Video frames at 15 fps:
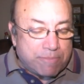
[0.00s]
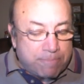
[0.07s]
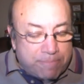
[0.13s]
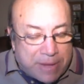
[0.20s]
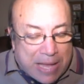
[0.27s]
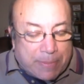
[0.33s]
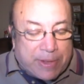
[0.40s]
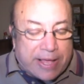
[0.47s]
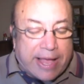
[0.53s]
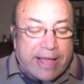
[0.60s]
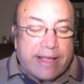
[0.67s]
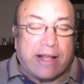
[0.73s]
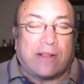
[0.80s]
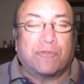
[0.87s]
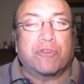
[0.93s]
Maybe
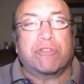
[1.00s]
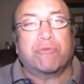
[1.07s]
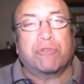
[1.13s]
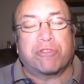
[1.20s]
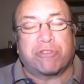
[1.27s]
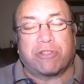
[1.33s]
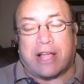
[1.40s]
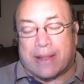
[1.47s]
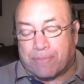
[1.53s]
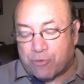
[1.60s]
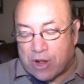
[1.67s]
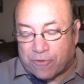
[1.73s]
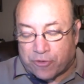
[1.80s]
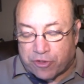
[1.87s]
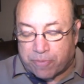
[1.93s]
Hey Elvis with a slight
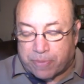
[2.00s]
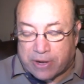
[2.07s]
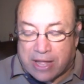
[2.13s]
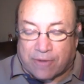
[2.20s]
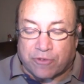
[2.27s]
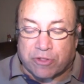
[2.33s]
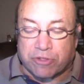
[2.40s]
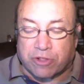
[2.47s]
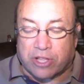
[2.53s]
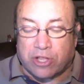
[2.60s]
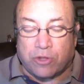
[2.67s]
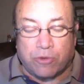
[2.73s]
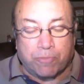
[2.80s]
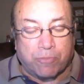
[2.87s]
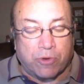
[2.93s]
preference, but
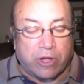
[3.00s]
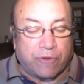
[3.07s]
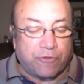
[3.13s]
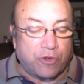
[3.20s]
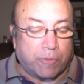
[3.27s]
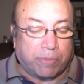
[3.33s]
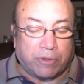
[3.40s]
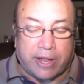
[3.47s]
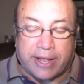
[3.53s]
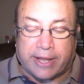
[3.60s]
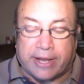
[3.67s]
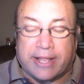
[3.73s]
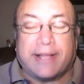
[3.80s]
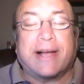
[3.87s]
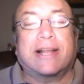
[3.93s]
obviously if you're playing
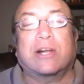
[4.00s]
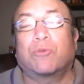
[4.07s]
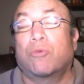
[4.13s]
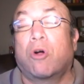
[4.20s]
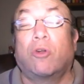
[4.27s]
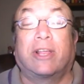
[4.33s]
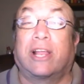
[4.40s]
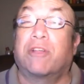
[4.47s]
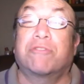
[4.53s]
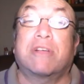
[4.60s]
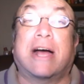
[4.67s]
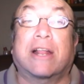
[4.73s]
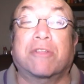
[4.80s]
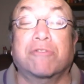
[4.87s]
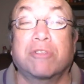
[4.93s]
any kind of rolling
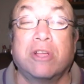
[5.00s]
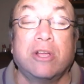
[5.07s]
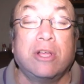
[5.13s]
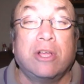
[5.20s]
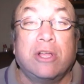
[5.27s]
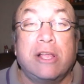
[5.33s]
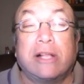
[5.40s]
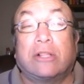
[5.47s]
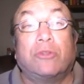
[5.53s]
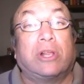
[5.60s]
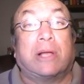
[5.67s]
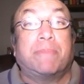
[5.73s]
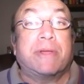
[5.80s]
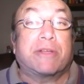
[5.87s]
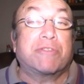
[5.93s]
exotics,
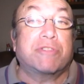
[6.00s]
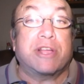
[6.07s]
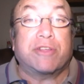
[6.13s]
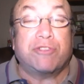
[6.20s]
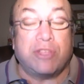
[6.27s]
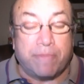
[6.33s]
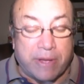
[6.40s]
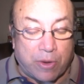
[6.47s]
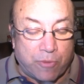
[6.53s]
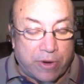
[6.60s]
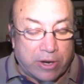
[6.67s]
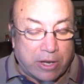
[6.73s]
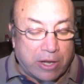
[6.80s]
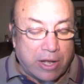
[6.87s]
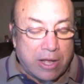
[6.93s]
including a pick 6, you may
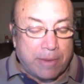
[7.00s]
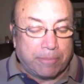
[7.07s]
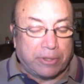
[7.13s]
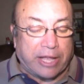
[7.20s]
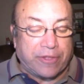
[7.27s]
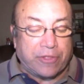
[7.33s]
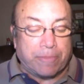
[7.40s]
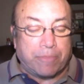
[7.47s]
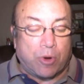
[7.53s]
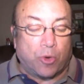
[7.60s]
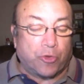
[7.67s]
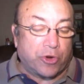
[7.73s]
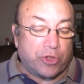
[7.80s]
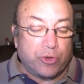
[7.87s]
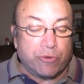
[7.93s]
want to play them
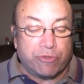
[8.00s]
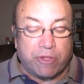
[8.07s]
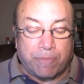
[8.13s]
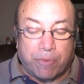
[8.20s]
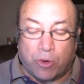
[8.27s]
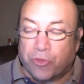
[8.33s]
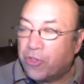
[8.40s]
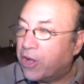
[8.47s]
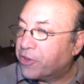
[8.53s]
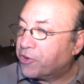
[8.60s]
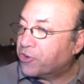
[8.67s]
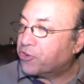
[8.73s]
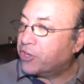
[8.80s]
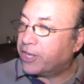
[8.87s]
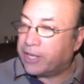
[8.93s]
both or use them both on
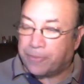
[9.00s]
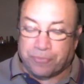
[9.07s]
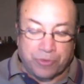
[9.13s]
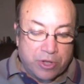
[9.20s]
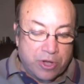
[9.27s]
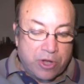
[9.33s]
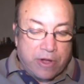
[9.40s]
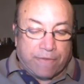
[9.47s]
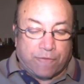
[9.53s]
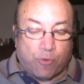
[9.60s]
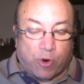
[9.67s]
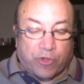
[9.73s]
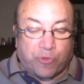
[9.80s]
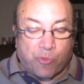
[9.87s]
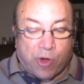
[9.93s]
your ticket.
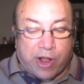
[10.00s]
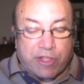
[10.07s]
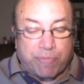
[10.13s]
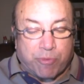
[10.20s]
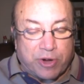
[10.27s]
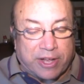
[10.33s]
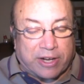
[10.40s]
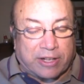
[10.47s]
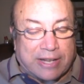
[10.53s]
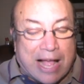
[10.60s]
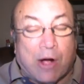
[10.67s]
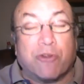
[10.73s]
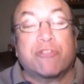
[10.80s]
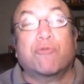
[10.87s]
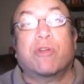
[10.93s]
Fourth race, pretty good
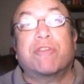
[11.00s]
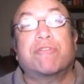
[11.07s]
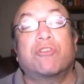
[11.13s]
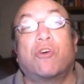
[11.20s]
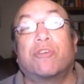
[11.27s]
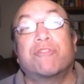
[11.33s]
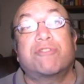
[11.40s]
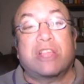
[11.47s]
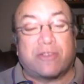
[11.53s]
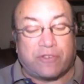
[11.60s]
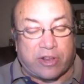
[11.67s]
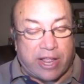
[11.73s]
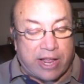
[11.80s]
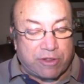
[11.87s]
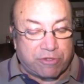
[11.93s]
allowance race going
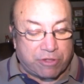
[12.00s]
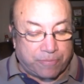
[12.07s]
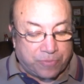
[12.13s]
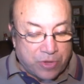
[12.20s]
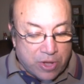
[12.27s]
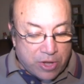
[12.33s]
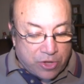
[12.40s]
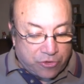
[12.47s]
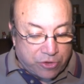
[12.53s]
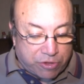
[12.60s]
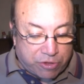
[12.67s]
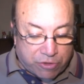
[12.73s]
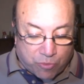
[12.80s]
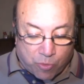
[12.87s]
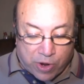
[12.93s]
7/8, and
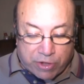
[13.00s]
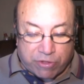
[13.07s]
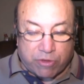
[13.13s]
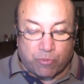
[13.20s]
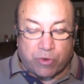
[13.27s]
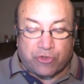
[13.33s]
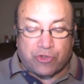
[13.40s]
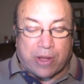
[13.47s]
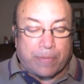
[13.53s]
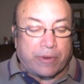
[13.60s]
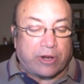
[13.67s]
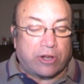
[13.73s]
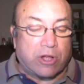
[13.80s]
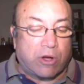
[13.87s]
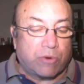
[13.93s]
this is a race in which I'm
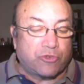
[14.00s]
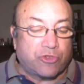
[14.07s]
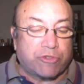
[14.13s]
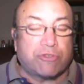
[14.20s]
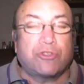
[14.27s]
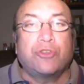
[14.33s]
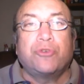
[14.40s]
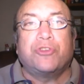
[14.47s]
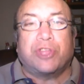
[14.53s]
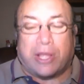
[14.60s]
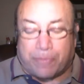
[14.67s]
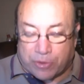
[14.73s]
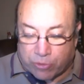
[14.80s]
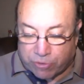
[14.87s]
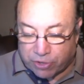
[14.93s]
going to go just 2
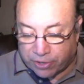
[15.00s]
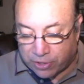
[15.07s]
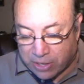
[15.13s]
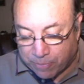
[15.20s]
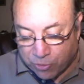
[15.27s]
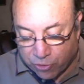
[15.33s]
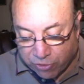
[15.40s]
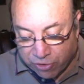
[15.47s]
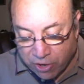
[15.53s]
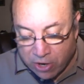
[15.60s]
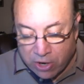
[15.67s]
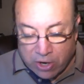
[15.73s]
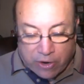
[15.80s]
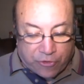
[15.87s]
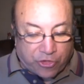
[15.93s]
deep using numbers
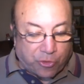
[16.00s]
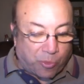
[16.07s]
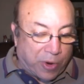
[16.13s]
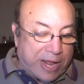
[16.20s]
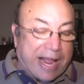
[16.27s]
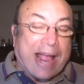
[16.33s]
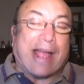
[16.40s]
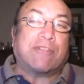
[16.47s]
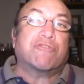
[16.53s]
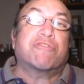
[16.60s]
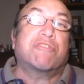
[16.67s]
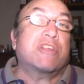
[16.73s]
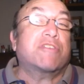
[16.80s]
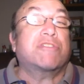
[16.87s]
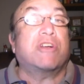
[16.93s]
3 and
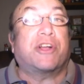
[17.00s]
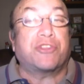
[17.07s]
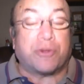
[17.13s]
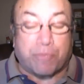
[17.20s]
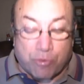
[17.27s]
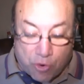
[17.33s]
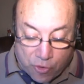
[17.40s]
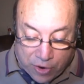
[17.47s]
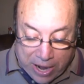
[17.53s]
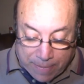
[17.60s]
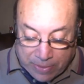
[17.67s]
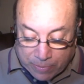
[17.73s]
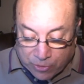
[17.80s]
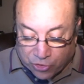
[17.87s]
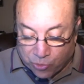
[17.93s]
6 on your
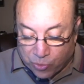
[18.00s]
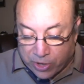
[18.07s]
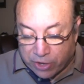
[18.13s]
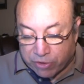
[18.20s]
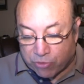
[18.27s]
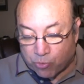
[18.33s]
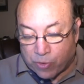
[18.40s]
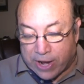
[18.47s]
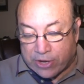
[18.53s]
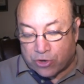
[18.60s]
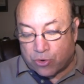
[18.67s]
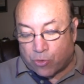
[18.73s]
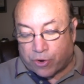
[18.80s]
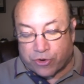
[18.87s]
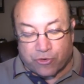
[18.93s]
program. Number 3 is
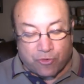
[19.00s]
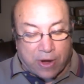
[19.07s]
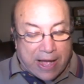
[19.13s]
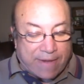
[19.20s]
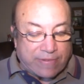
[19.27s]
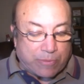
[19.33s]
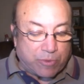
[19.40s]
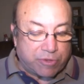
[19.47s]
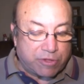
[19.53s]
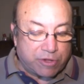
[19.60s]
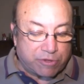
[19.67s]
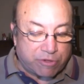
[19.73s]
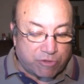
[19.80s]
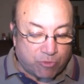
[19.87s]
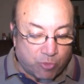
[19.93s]
Red Door Drive. Number
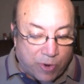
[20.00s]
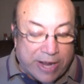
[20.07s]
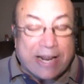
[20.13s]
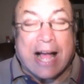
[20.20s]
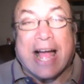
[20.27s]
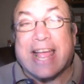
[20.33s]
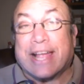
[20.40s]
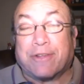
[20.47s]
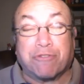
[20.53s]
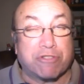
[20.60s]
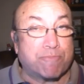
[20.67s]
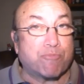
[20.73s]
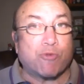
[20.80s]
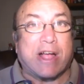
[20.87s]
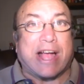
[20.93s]
6 is Red Eye
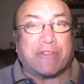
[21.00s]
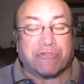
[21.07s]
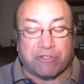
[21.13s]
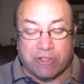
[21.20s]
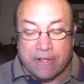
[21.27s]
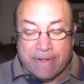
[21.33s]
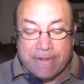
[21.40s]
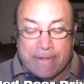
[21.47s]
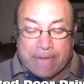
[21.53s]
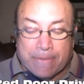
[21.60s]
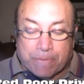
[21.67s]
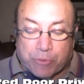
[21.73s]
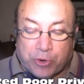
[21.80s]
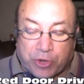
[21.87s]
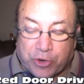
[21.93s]
Express.
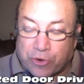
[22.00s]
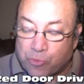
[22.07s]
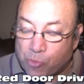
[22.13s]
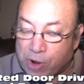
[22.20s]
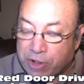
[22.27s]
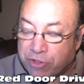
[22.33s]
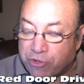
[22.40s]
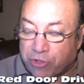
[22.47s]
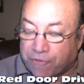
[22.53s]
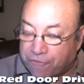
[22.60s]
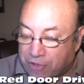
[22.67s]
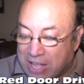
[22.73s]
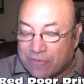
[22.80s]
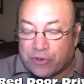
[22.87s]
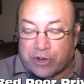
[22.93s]
Pretty good race here. The
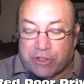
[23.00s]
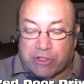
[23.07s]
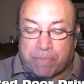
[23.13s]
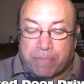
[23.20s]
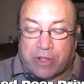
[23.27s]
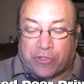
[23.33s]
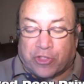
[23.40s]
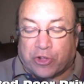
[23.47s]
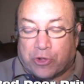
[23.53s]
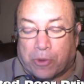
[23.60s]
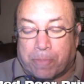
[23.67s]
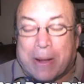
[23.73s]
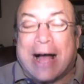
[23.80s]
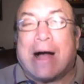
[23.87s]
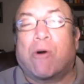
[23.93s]
favorite is
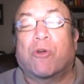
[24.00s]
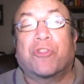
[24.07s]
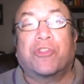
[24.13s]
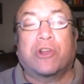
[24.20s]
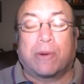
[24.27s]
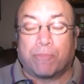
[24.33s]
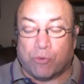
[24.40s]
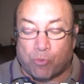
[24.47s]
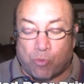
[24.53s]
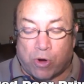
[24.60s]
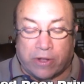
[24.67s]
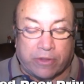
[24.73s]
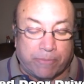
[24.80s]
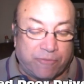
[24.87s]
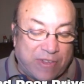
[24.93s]
Mythical Power, the number
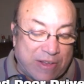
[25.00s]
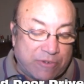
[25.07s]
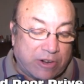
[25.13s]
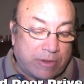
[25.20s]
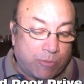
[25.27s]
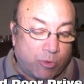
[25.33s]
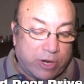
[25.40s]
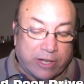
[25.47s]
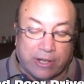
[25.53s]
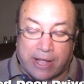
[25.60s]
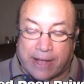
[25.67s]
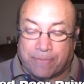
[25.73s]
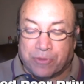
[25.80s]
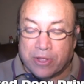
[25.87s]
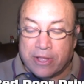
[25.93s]
1, the favorite on the morning
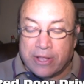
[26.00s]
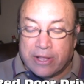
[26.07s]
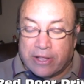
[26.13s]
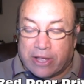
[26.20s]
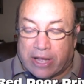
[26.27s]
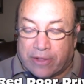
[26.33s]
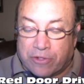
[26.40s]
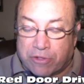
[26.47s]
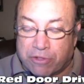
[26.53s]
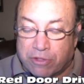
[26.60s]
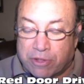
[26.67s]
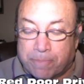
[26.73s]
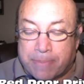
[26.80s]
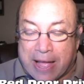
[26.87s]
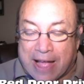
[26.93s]
line. This
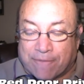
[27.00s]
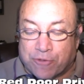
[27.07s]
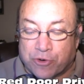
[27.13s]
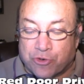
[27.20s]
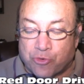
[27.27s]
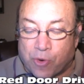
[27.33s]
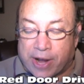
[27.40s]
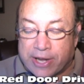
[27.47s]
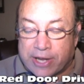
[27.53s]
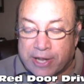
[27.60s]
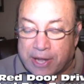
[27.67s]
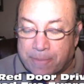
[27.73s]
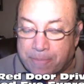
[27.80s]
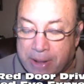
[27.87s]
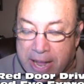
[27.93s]
is a Baffer-trained
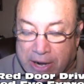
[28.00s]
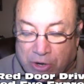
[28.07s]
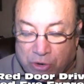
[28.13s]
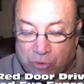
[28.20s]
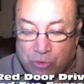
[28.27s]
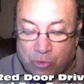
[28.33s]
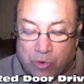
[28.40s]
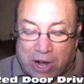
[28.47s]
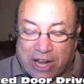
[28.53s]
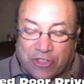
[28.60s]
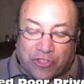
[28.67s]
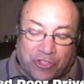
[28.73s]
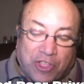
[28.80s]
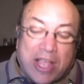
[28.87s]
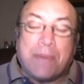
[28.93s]
comebacker who I
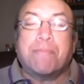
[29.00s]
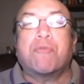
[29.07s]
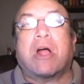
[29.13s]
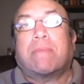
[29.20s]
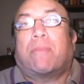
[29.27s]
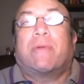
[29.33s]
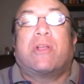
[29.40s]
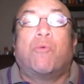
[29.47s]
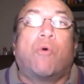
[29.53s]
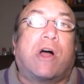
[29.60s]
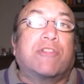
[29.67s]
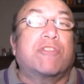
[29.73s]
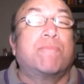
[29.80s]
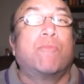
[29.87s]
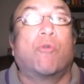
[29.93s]
think probably
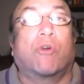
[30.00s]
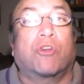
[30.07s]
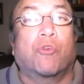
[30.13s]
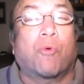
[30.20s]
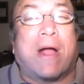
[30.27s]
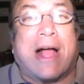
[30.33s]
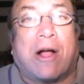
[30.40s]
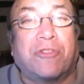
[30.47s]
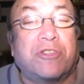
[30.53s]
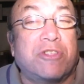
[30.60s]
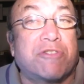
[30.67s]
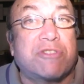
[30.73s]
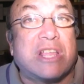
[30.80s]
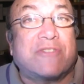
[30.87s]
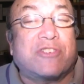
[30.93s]
wants more ground than the
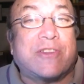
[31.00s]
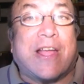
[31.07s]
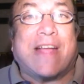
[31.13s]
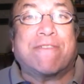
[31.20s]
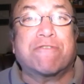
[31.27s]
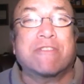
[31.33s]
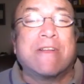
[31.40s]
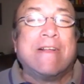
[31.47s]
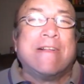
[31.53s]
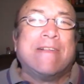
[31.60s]
7/8.